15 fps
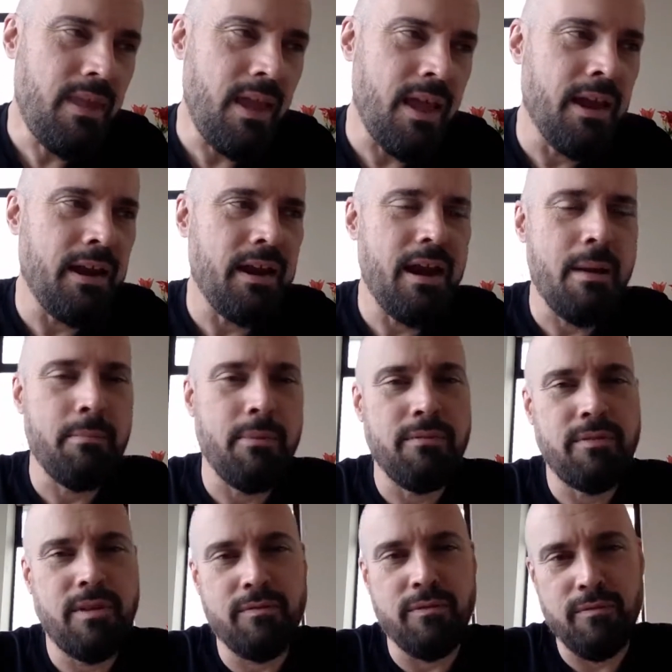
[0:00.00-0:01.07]
and a number
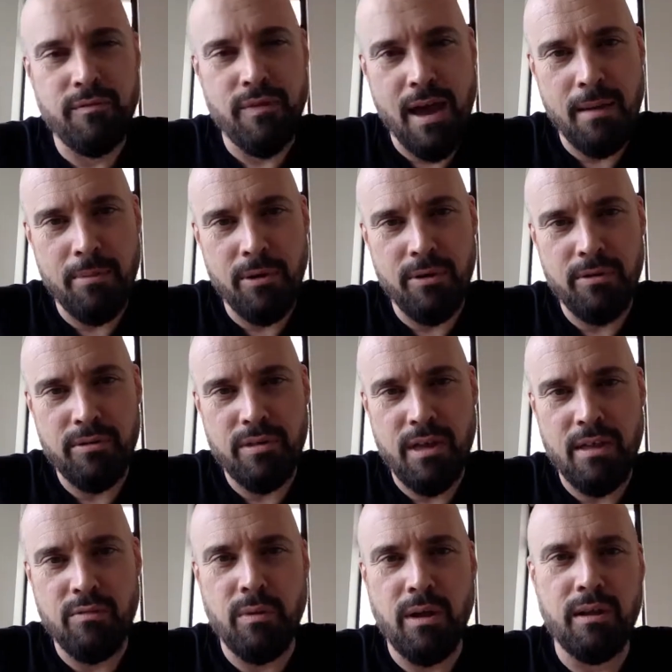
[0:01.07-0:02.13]
of different fibers,
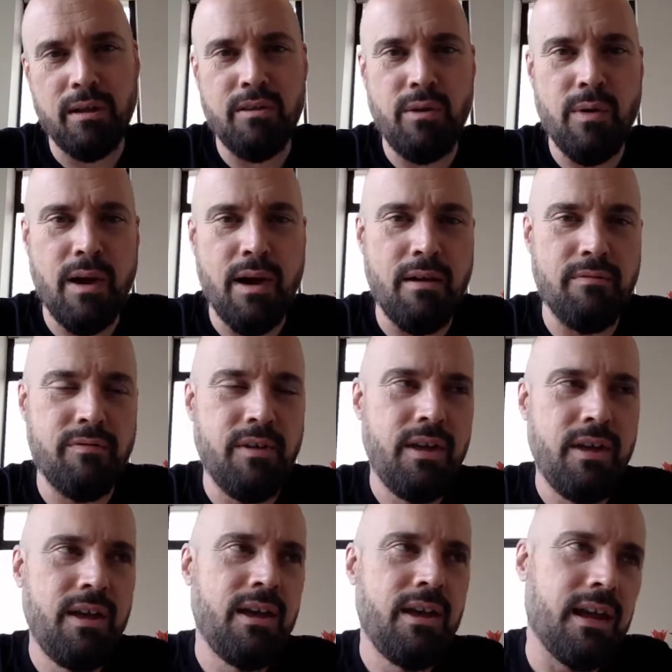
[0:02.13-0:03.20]
as well as you have
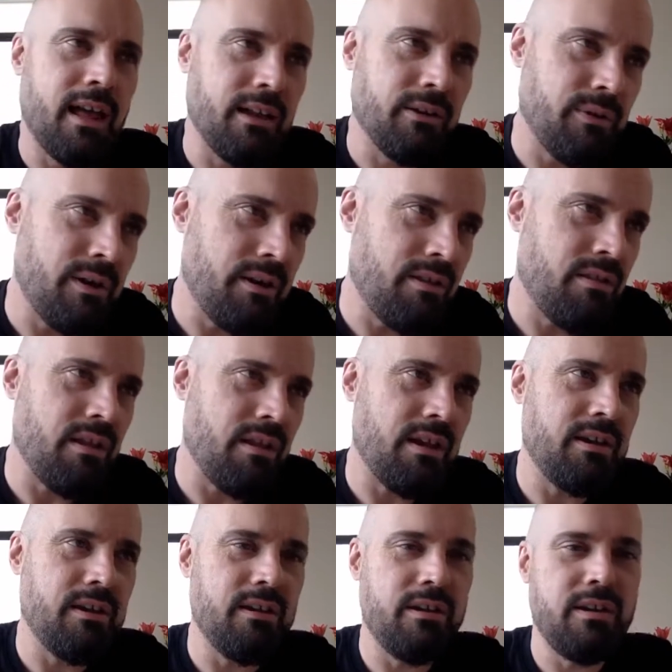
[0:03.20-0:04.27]
colorants
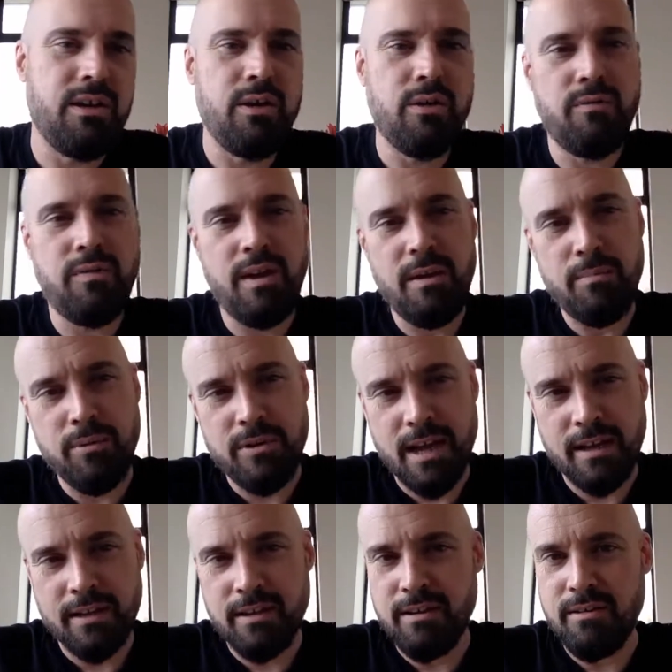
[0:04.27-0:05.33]
and UV
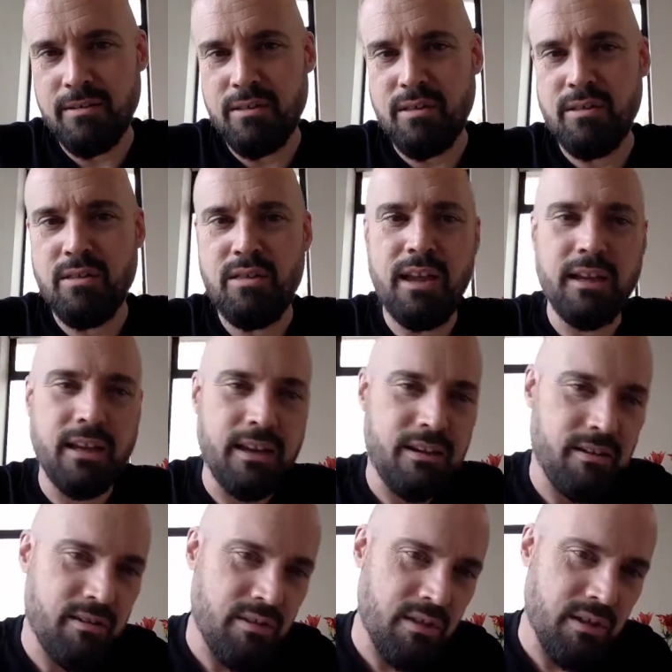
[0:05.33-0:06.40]
protectants and
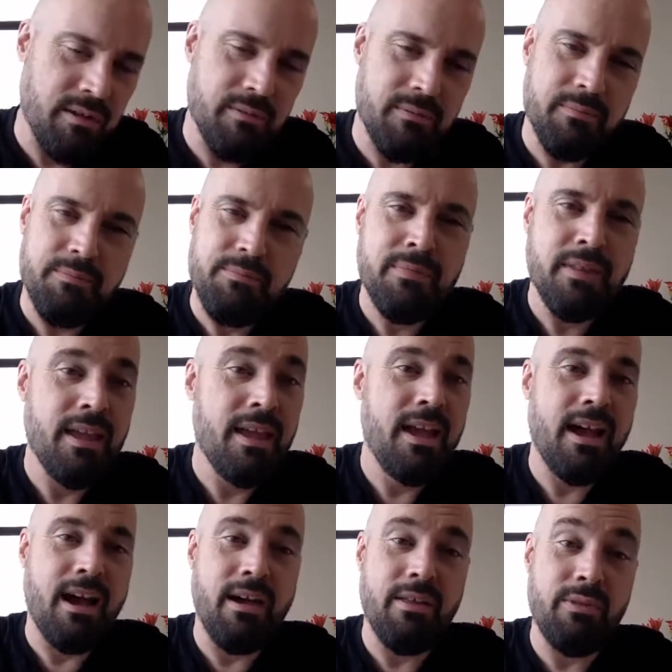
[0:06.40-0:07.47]
sealants, and
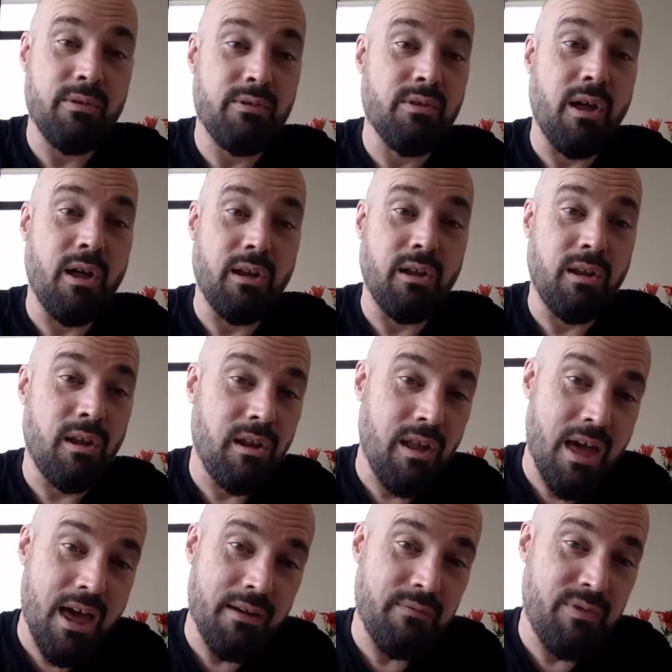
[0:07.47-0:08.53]
there's a
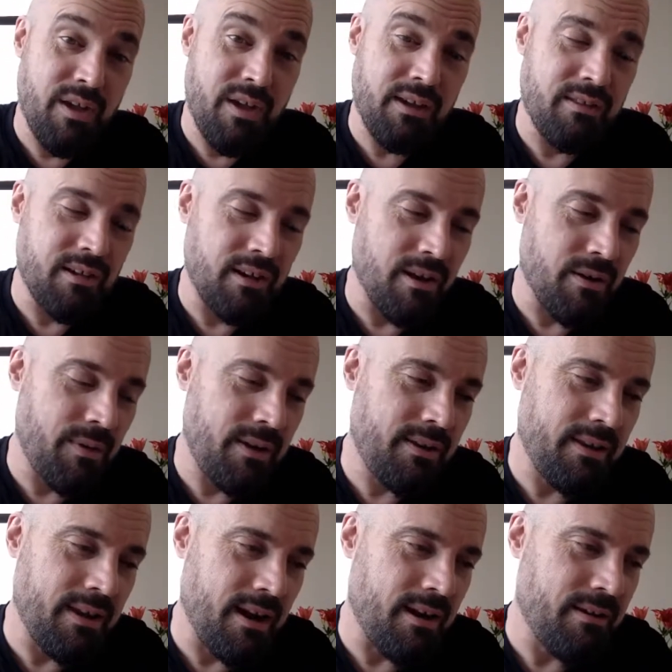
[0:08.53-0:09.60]
lot of things that go in
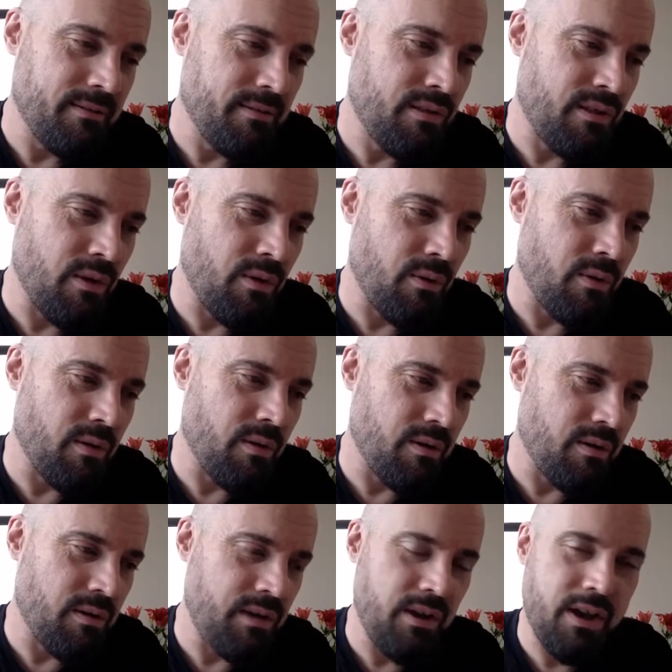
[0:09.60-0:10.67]
there. So
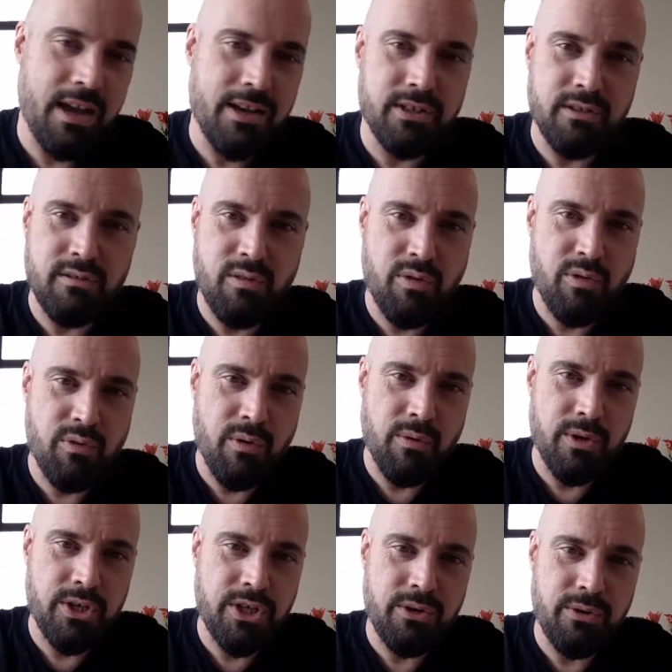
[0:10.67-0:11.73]
you can't just throw
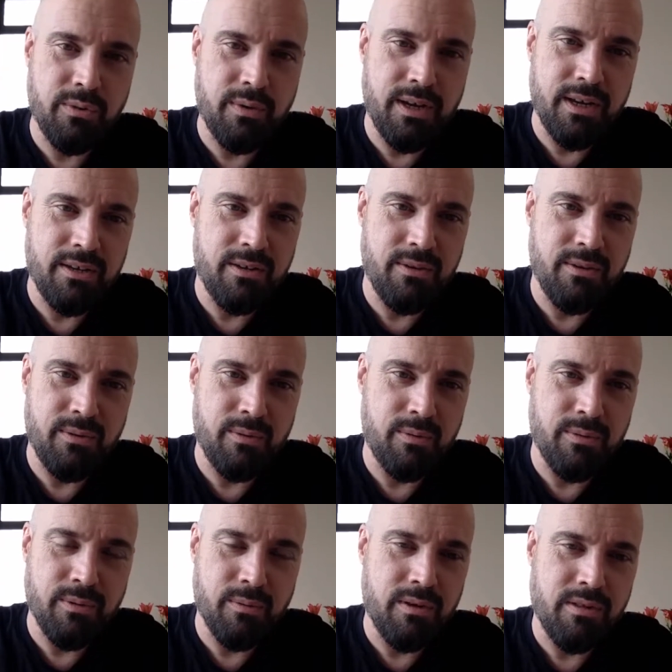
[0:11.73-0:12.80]
a shoe into
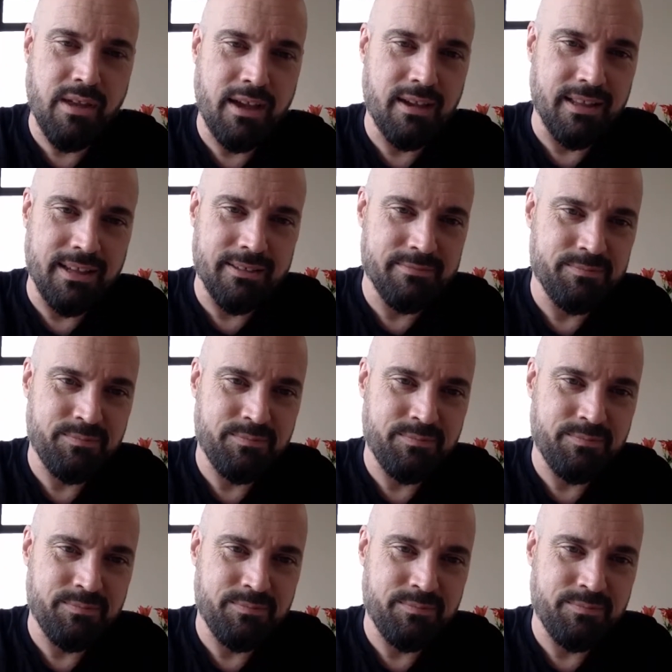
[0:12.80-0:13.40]
the recycling.